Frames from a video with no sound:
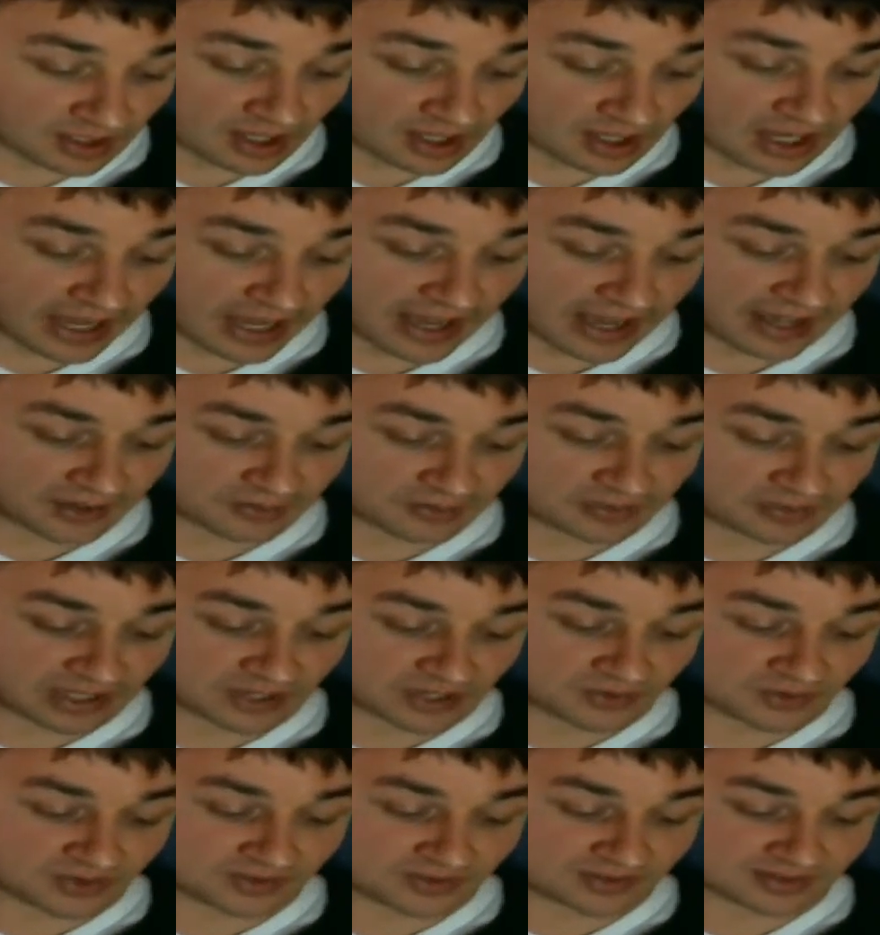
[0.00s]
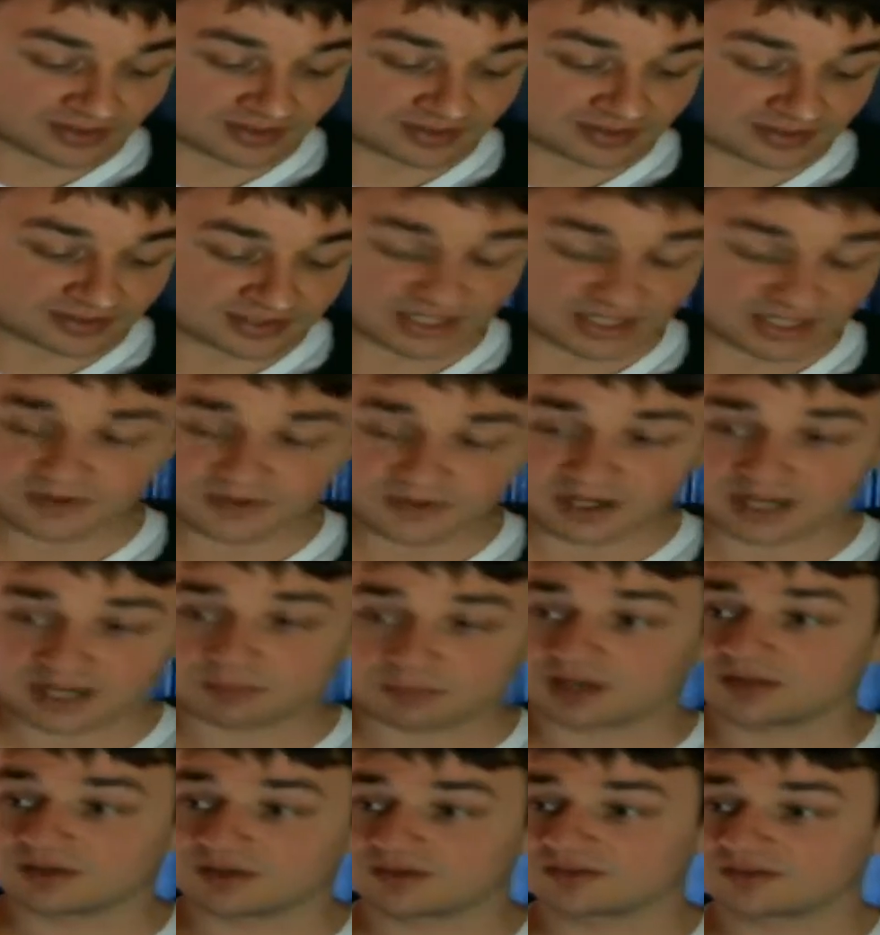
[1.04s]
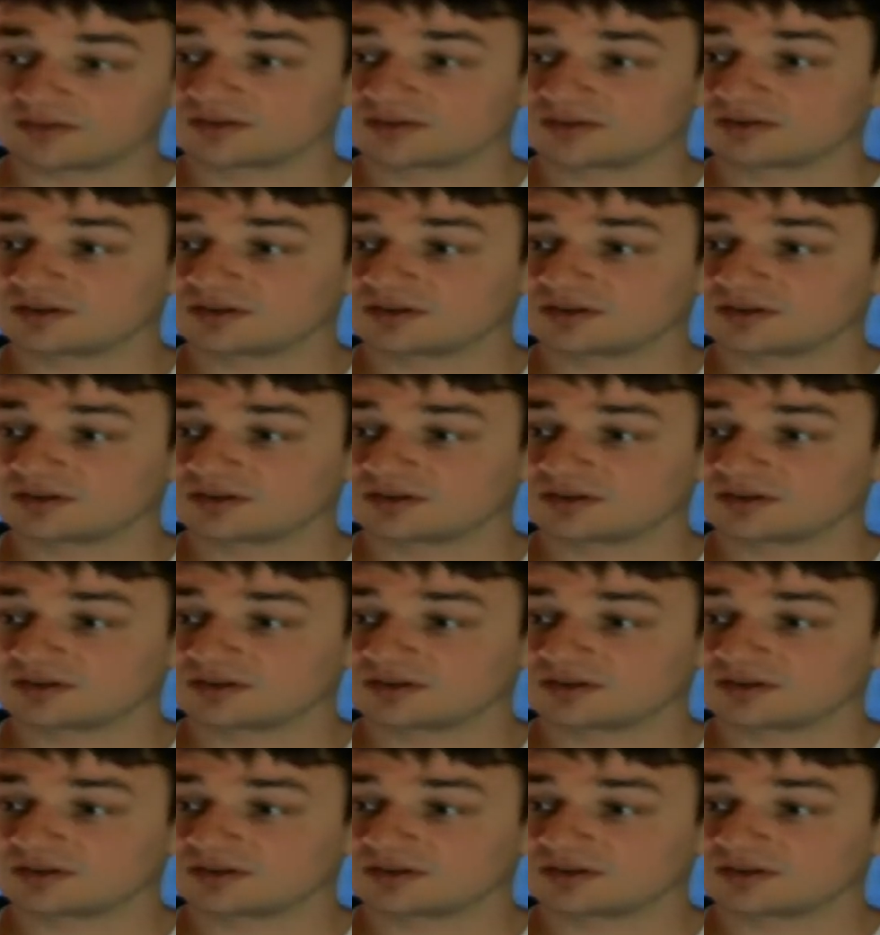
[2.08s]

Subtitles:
at around 7 to 8 months